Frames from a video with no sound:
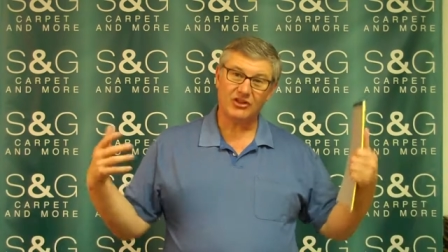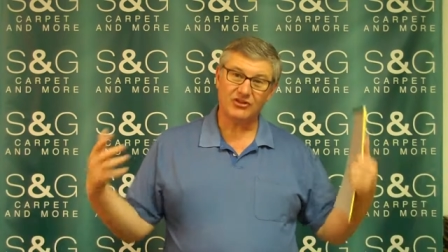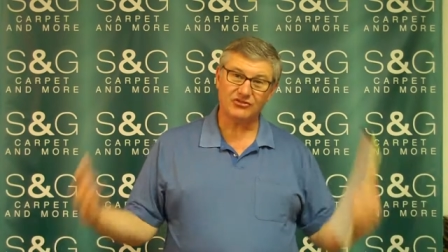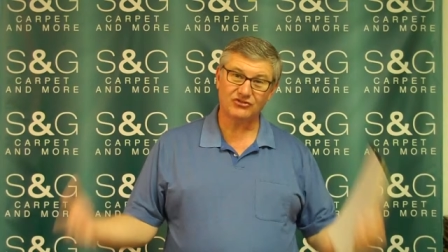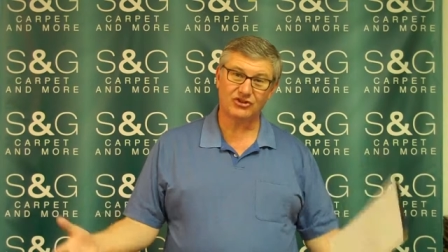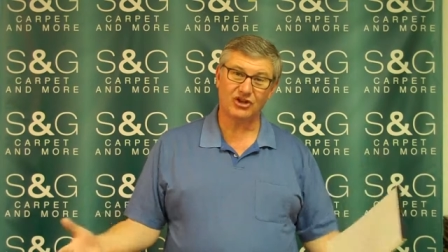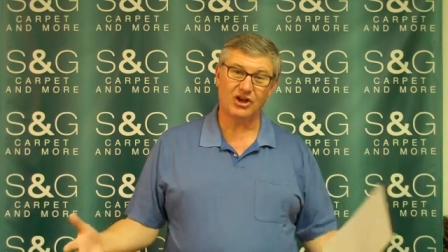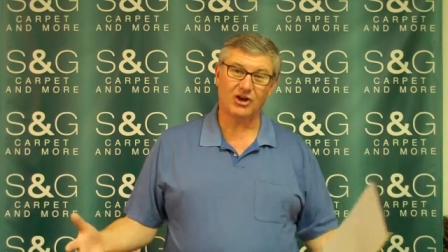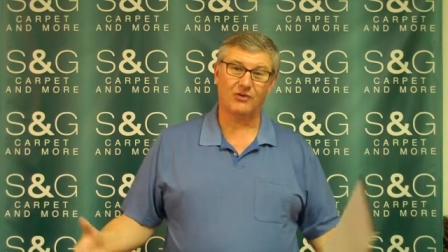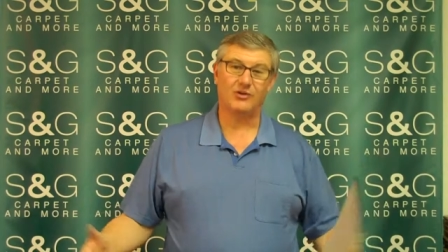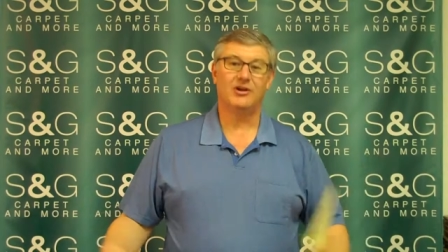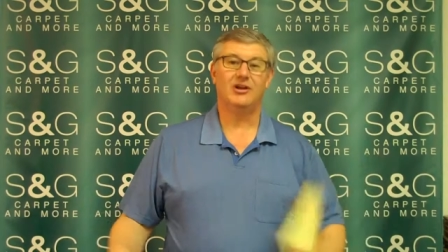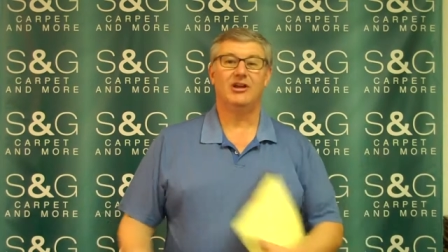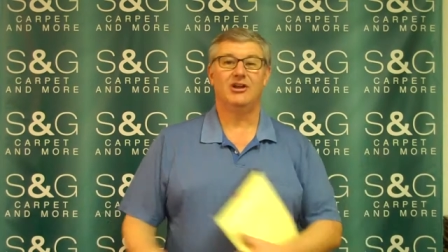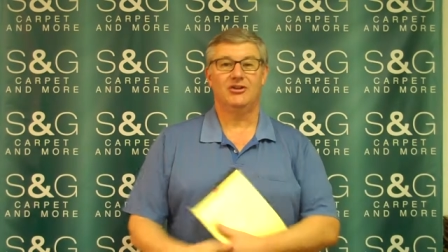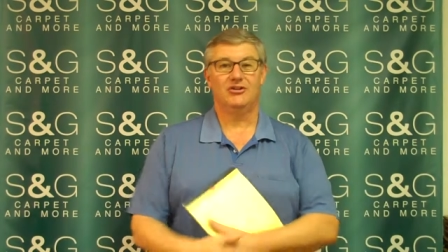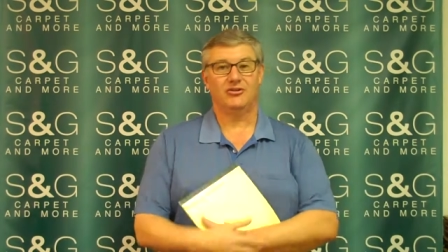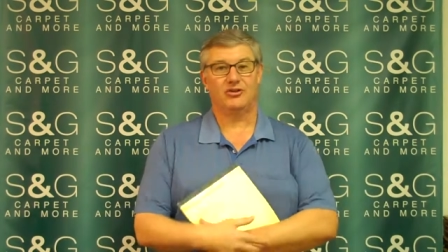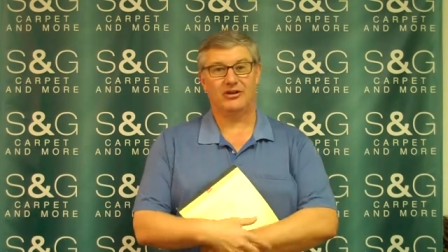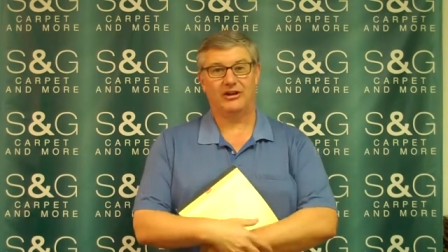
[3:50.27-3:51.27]
So
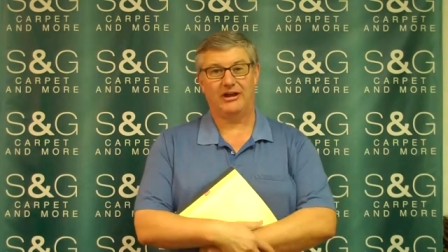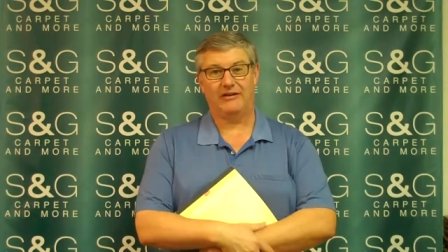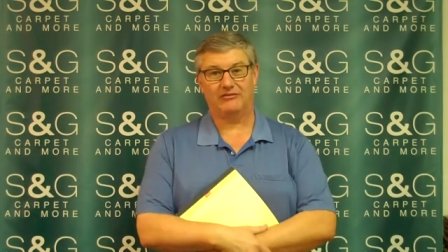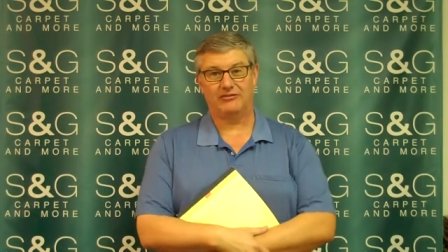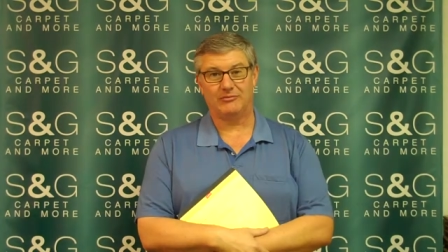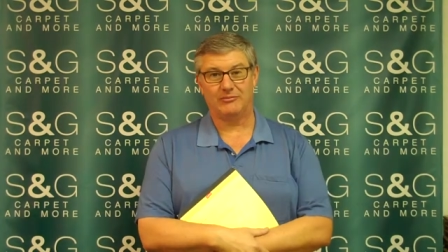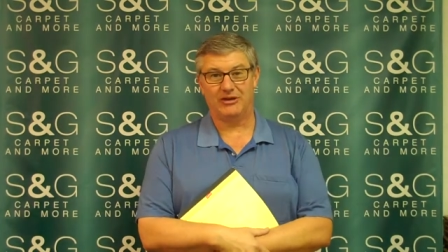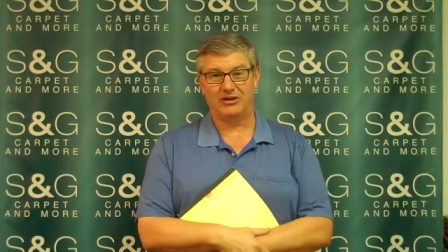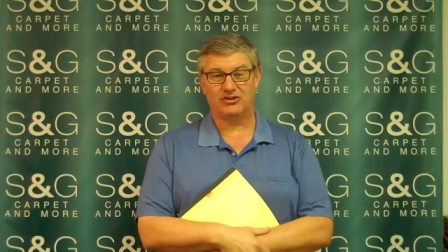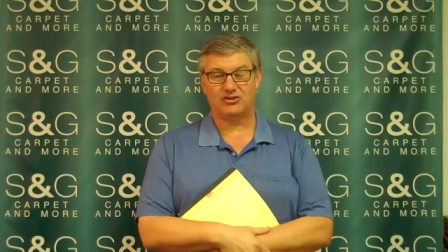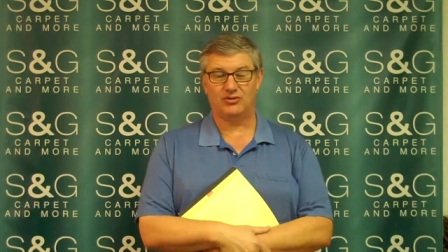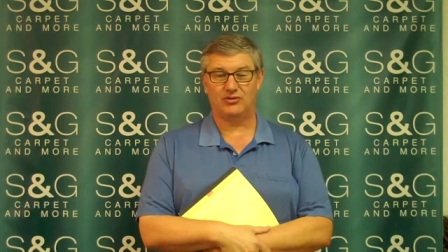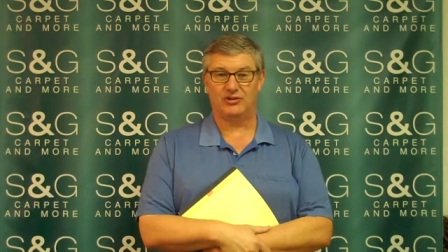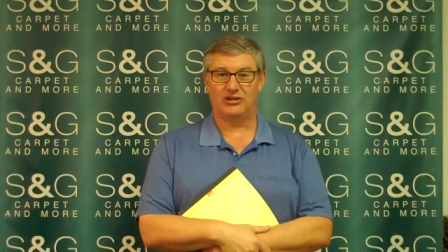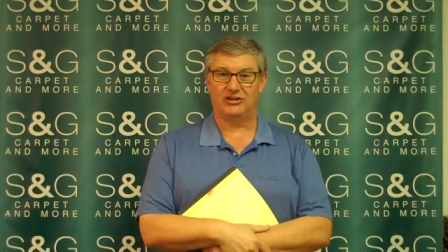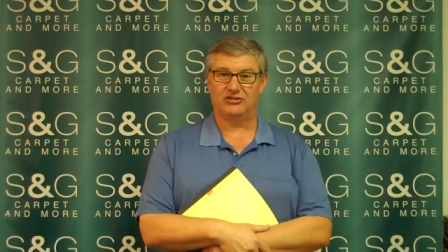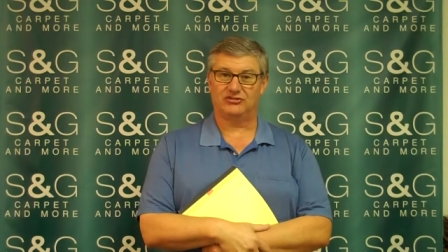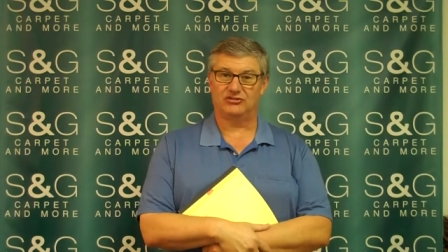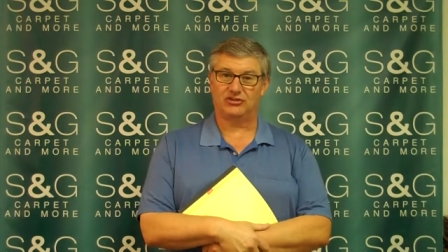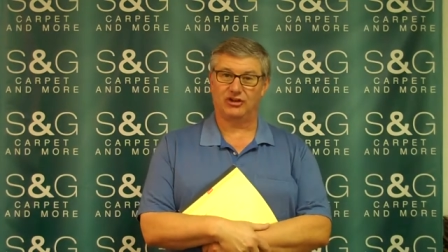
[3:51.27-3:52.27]
you're going to have to make sure
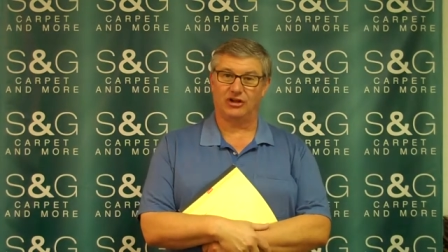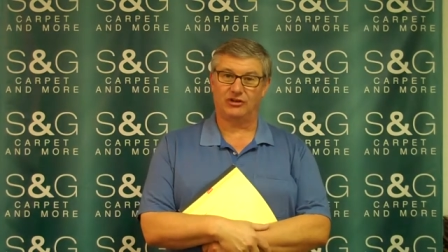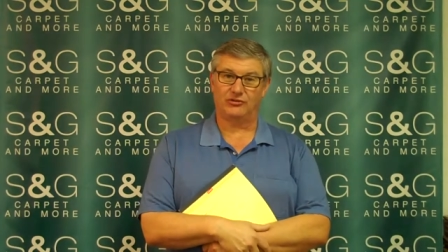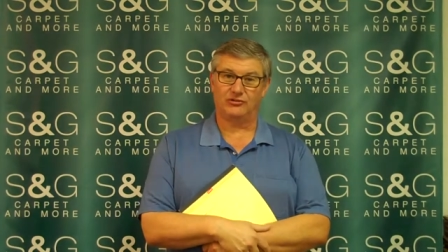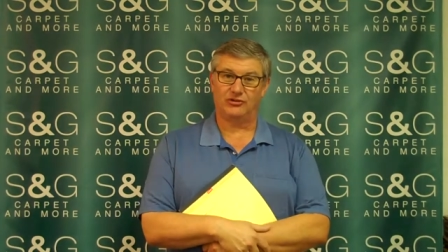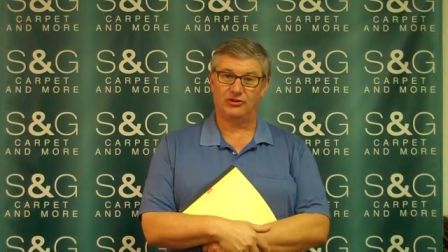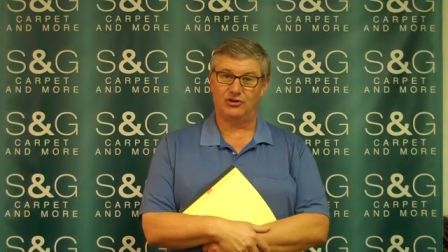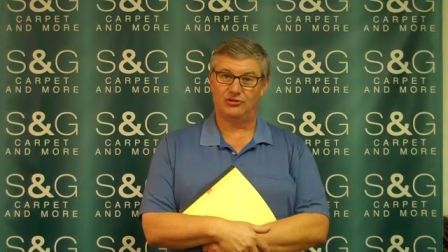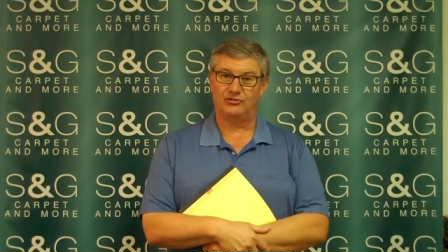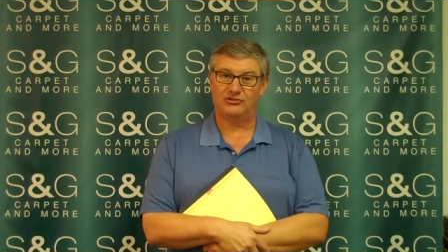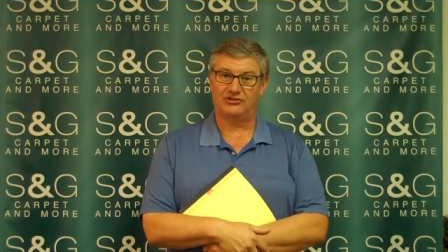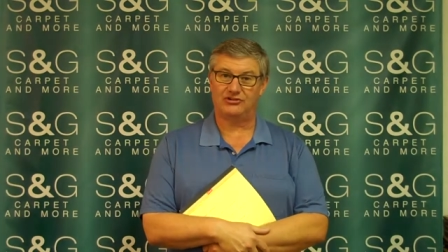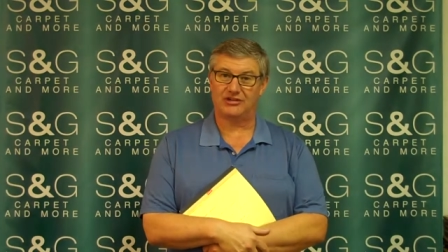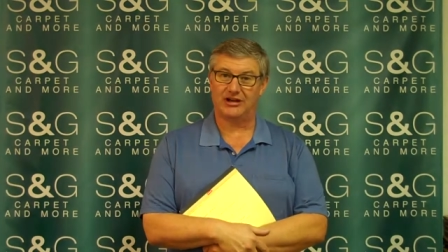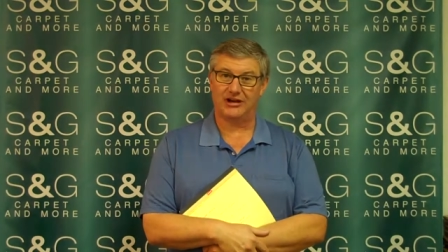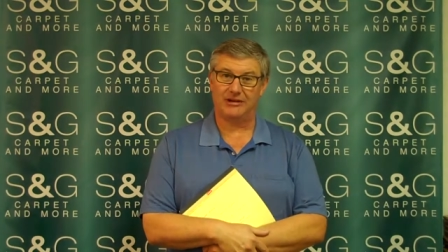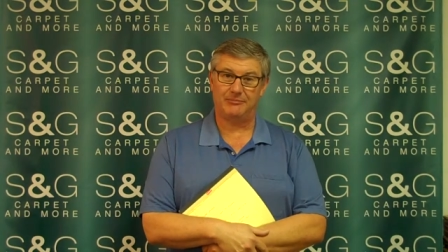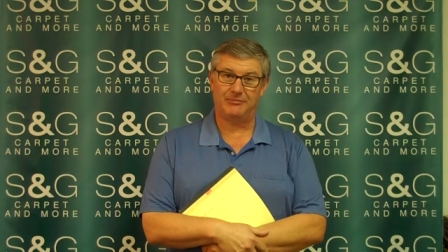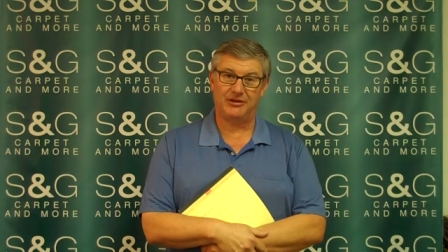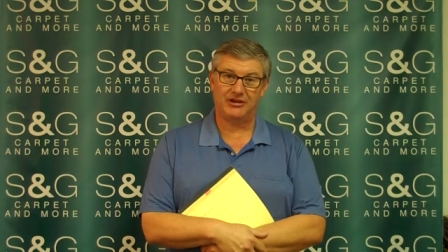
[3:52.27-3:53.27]
the installer knows he's
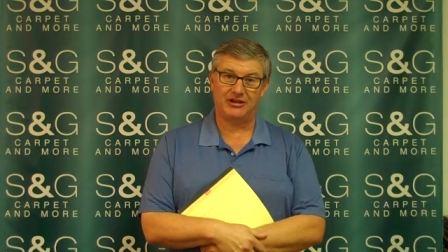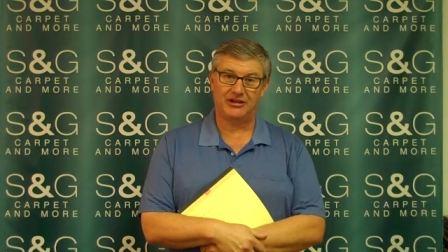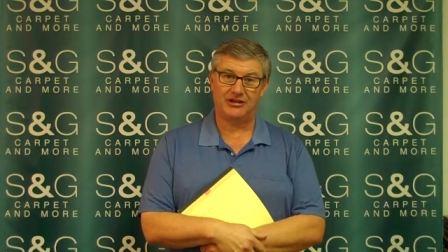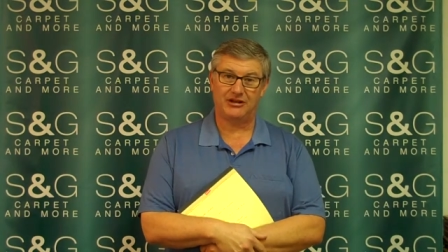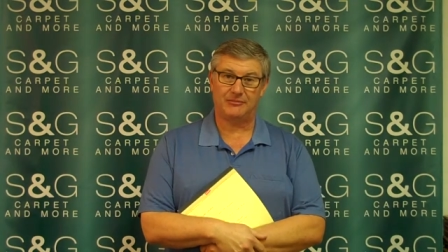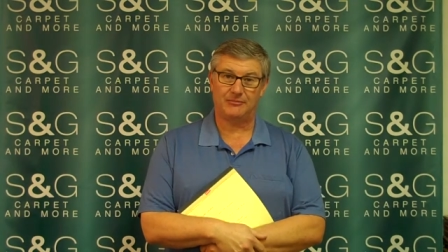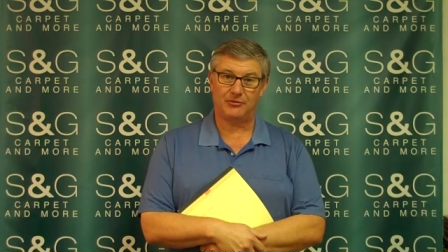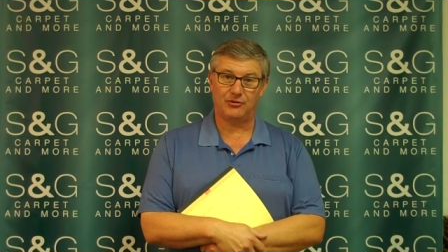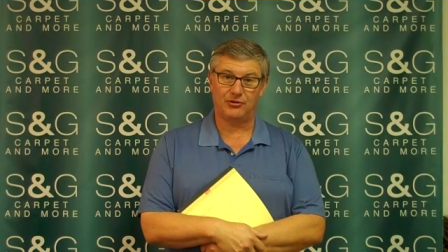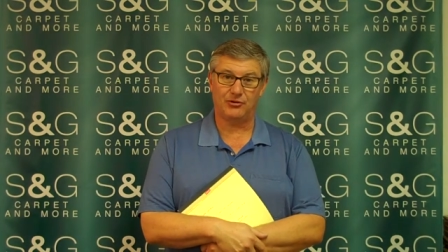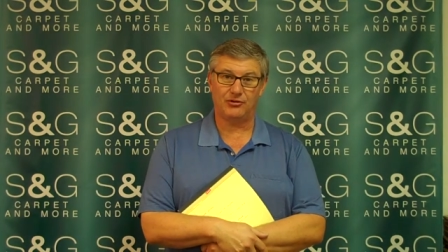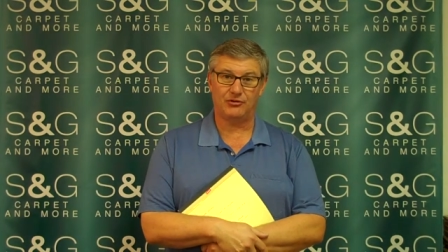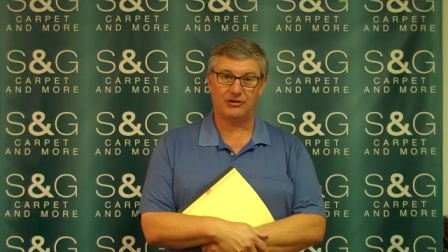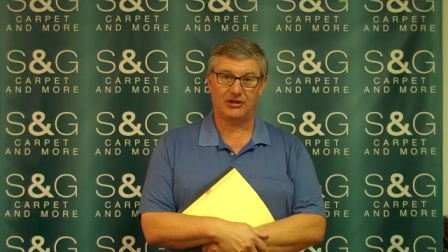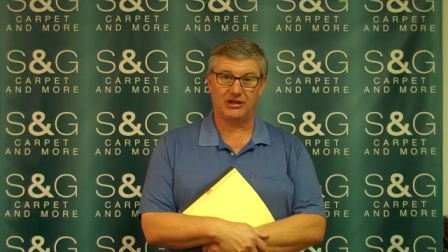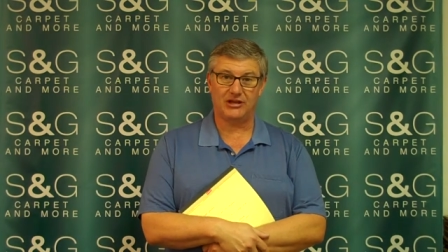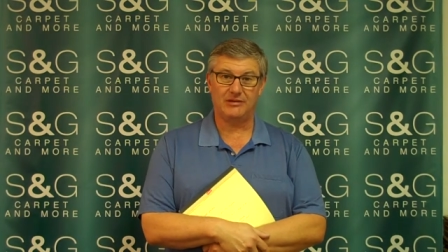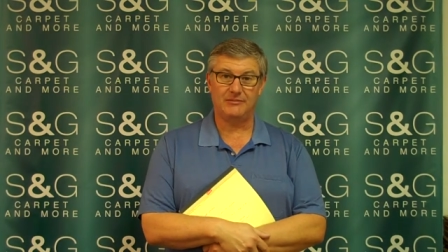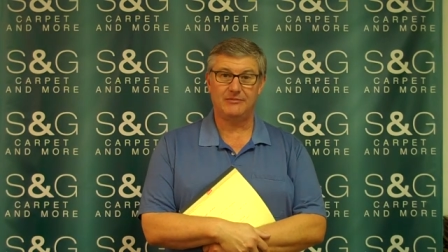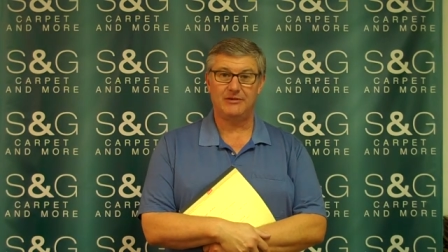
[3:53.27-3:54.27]
got to pick it up
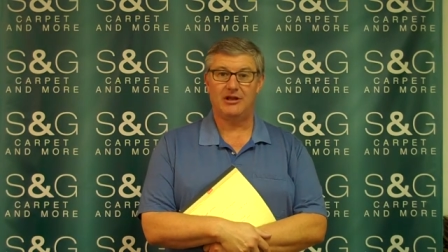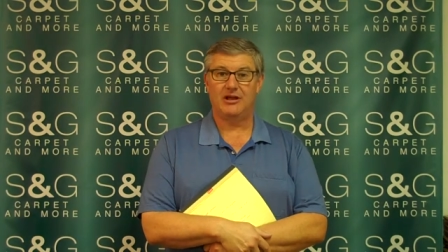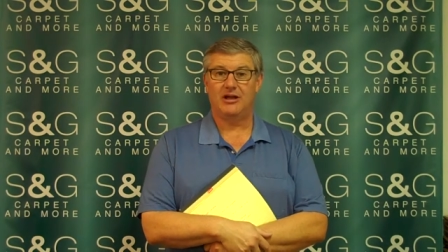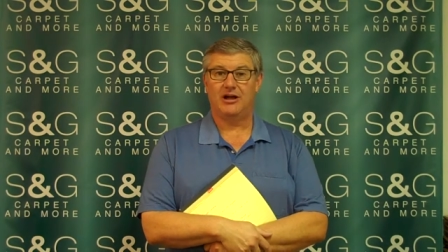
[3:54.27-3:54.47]
early